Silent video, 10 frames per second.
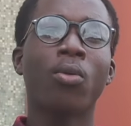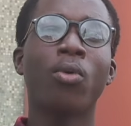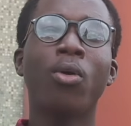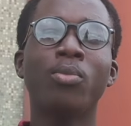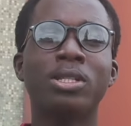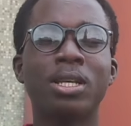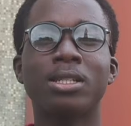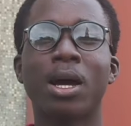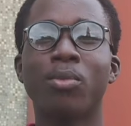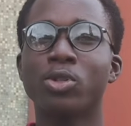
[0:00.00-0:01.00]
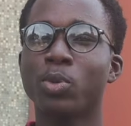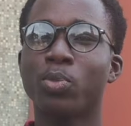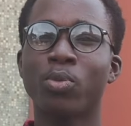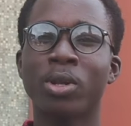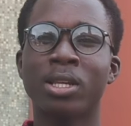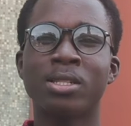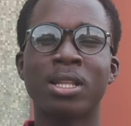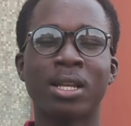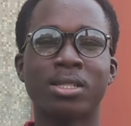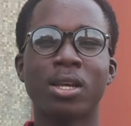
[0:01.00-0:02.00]
One mistake that most people make is
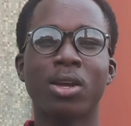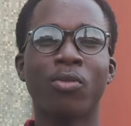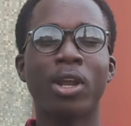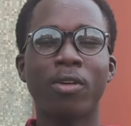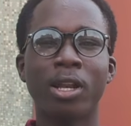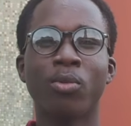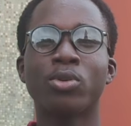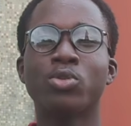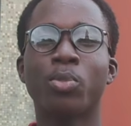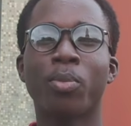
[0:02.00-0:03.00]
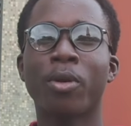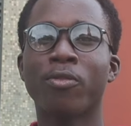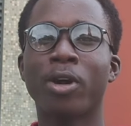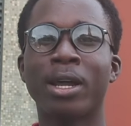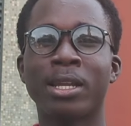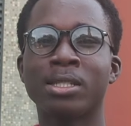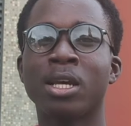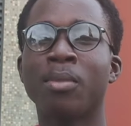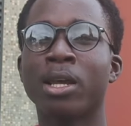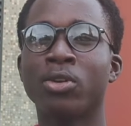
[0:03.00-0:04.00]
that whenever they want to prepare for an
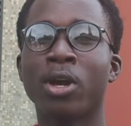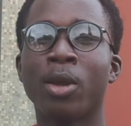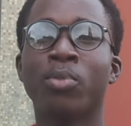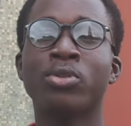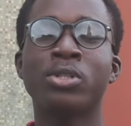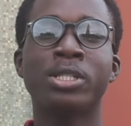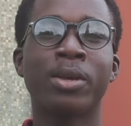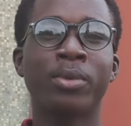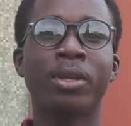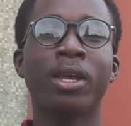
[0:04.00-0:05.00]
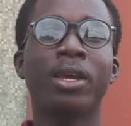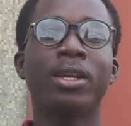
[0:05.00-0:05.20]
exam like UI Post-UTME,